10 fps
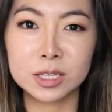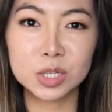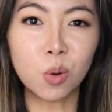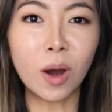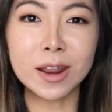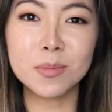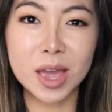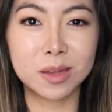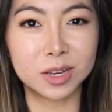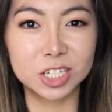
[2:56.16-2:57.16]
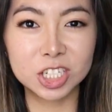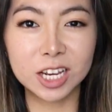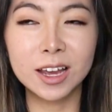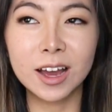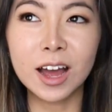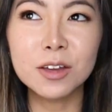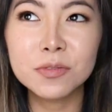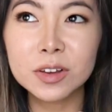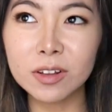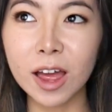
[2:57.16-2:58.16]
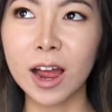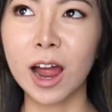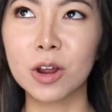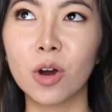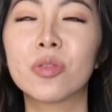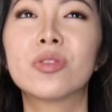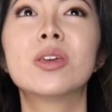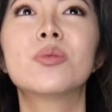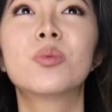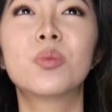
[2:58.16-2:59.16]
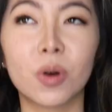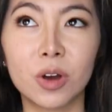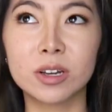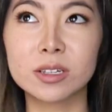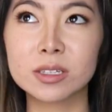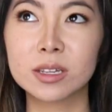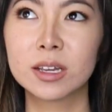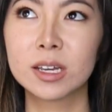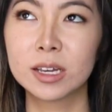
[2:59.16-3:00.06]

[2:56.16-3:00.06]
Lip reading: quite a bad mixture. I feel like I got the worst